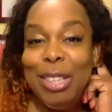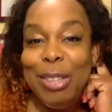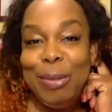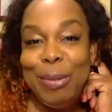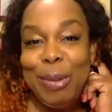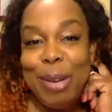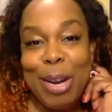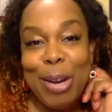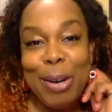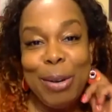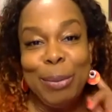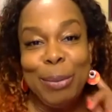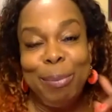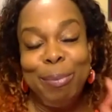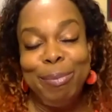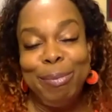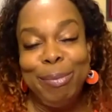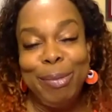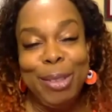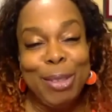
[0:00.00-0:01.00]
you know
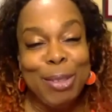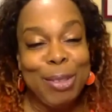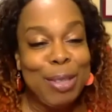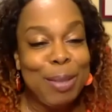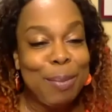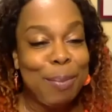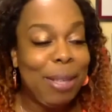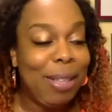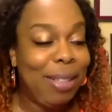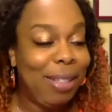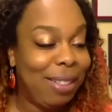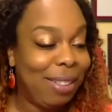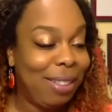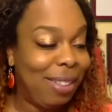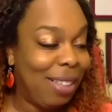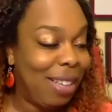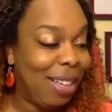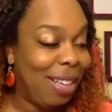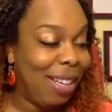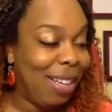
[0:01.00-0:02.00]
you're
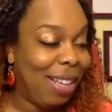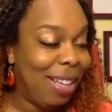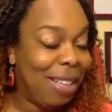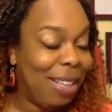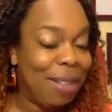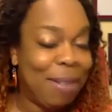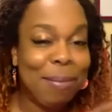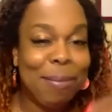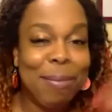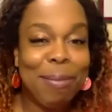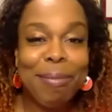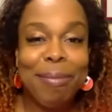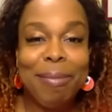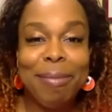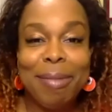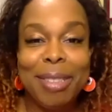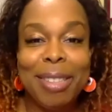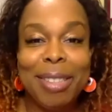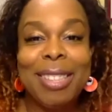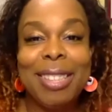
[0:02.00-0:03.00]
speaking um,
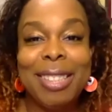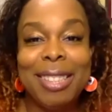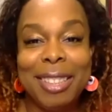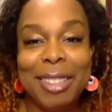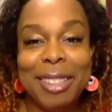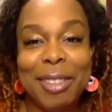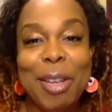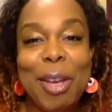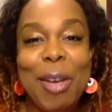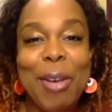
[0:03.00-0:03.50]
to